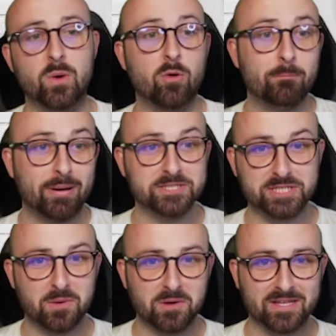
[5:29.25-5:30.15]
or Ben
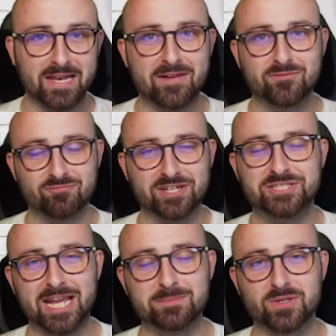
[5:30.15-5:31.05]
Chilwell on the left, Reece
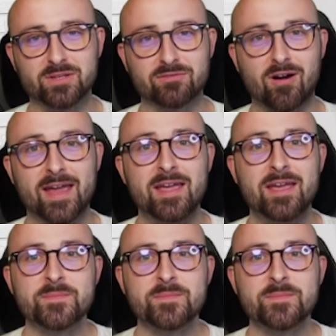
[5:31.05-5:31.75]
James on the right.